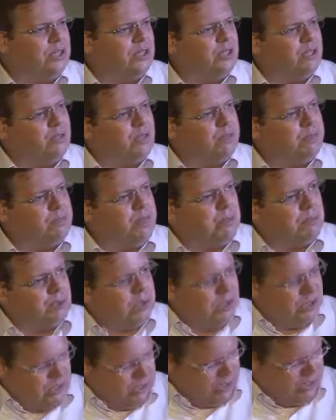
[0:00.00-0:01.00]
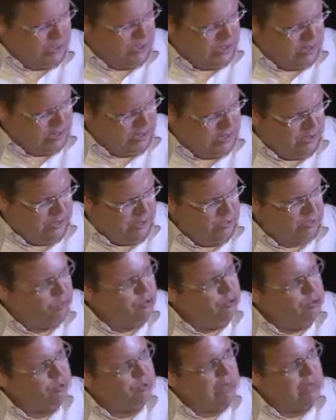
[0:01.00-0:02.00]
So the public, the, the, the, the,
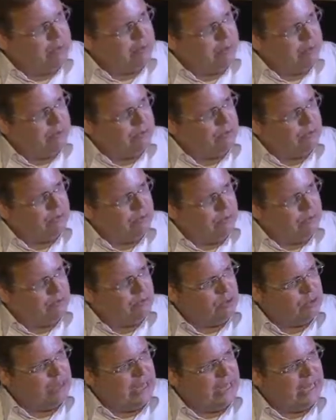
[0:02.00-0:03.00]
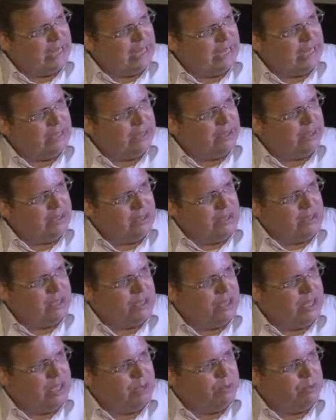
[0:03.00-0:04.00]
newspaper that, that was making it didn't,
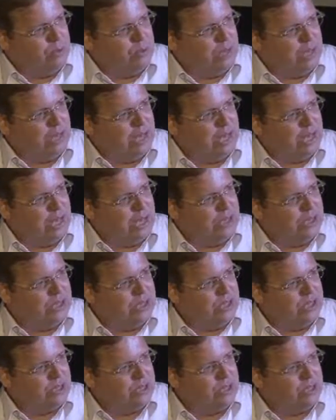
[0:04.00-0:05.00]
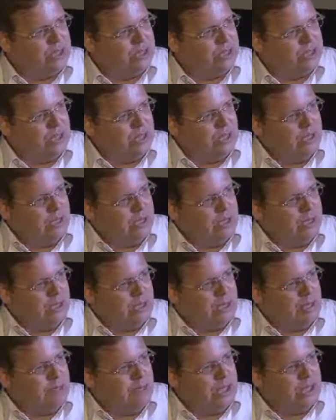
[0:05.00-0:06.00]
just didn't put the energy into it. Yeah.
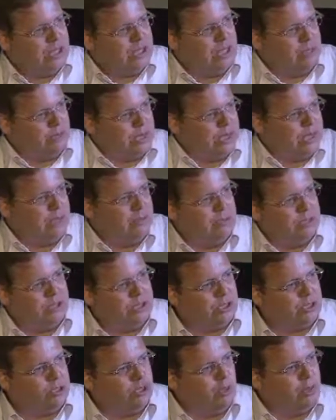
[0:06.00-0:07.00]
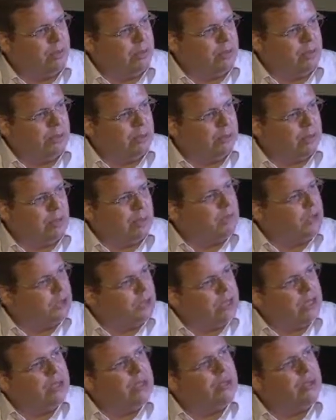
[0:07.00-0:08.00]
Then yeah. Gramedia said, okay, then I'll just stop it mm -hmm. because mm-hmm. I'm
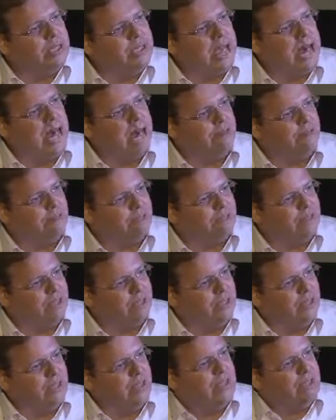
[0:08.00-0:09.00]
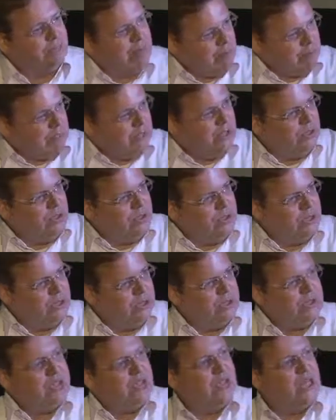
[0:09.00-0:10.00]
not going to do it half. If I'm going to do it,